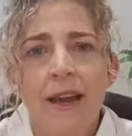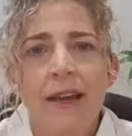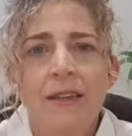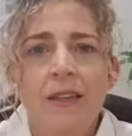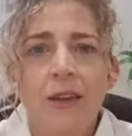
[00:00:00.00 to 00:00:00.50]

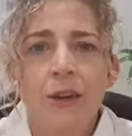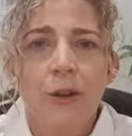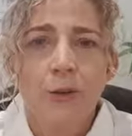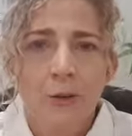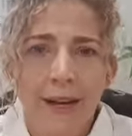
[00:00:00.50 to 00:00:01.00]
And so
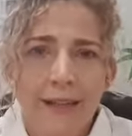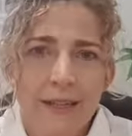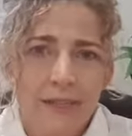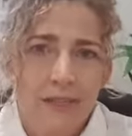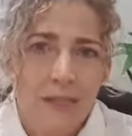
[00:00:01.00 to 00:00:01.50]
a
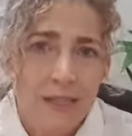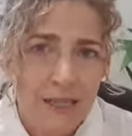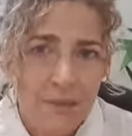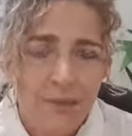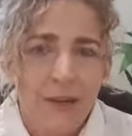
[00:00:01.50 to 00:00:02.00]
great
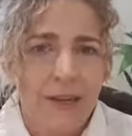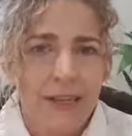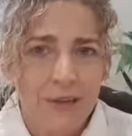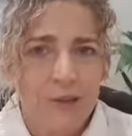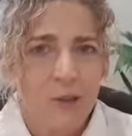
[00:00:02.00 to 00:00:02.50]
tip that I
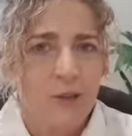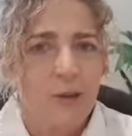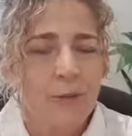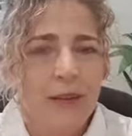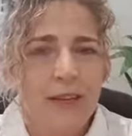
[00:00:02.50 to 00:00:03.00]
give to a lot
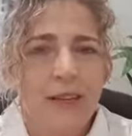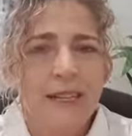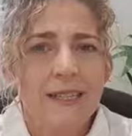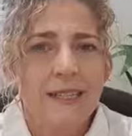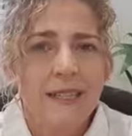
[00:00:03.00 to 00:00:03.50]
of my
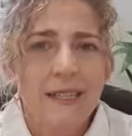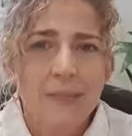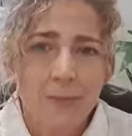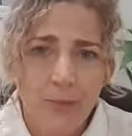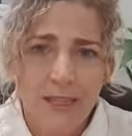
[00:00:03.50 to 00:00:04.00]
clients is
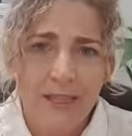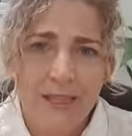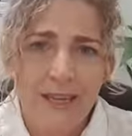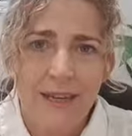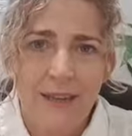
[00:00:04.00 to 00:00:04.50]
a breathing
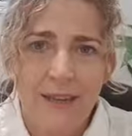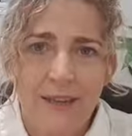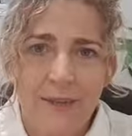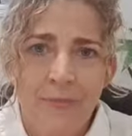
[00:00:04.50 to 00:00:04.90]
technique.